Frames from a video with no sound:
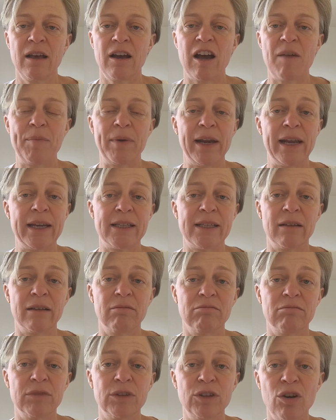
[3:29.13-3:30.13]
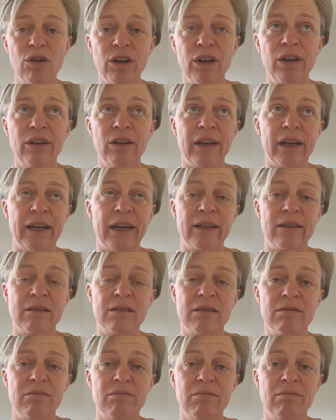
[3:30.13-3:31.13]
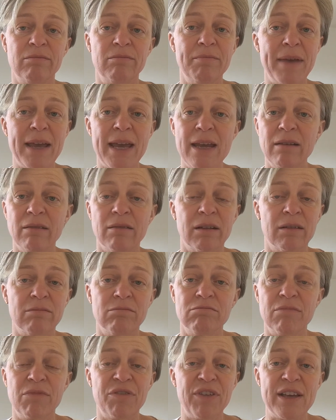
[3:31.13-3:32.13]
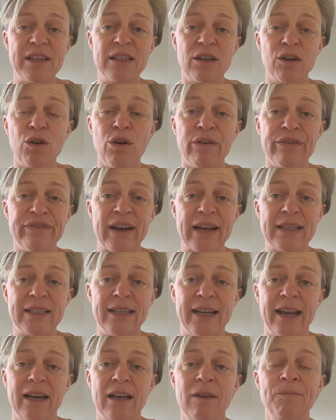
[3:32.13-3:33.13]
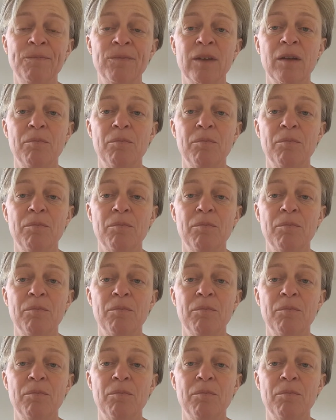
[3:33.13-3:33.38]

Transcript: I've been eating yogurt and meat and things that got fat in.